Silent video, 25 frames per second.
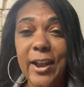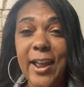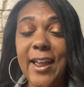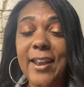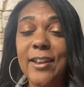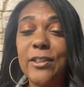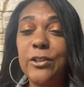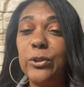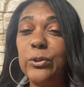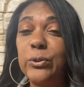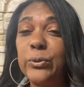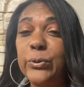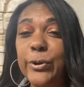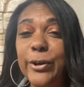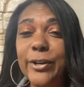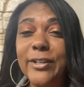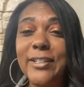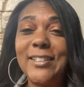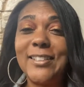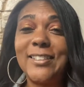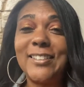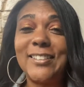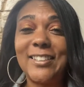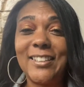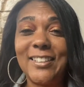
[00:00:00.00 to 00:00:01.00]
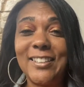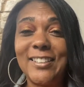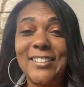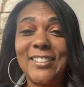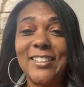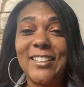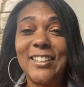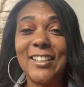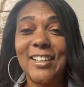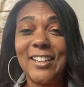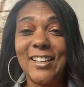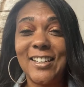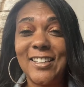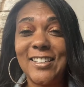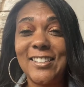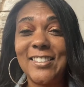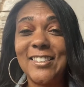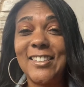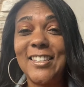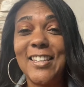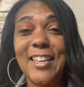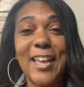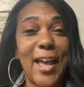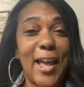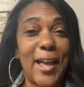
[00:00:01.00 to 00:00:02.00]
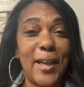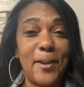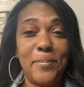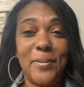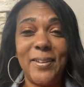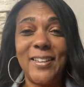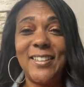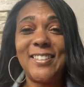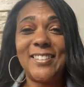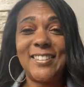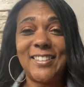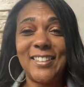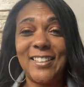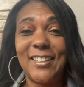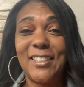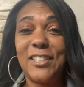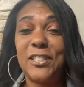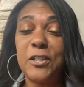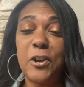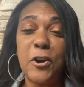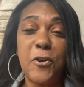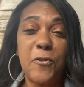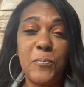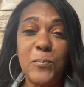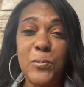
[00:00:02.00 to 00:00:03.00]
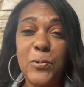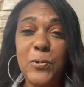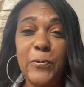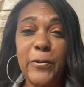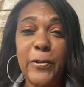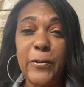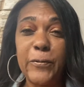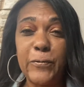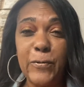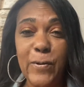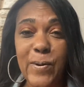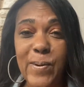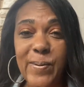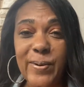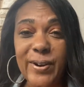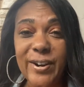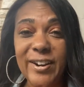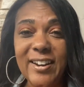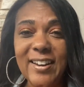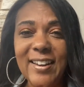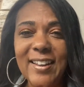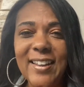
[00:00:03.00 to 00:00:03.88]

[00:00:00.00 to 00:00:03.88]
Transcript: and the Lord is teaching us the ABCs of moving forward.